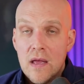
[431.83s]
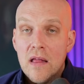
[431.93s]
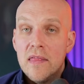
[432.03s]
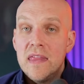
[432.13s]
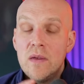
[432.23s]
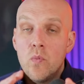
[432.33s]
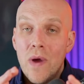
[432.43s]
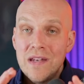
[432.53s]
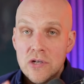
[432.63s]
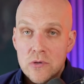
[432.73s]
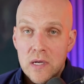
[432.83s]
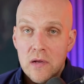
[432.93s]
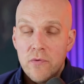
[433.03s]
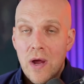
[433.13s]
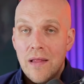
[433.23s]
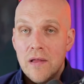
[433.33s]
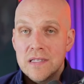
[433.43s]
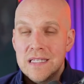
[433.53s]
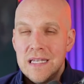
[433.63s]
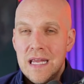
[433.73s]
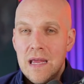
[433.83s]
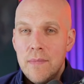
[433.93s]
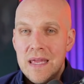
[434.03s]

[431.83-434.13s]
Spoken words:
The registering of your LLC name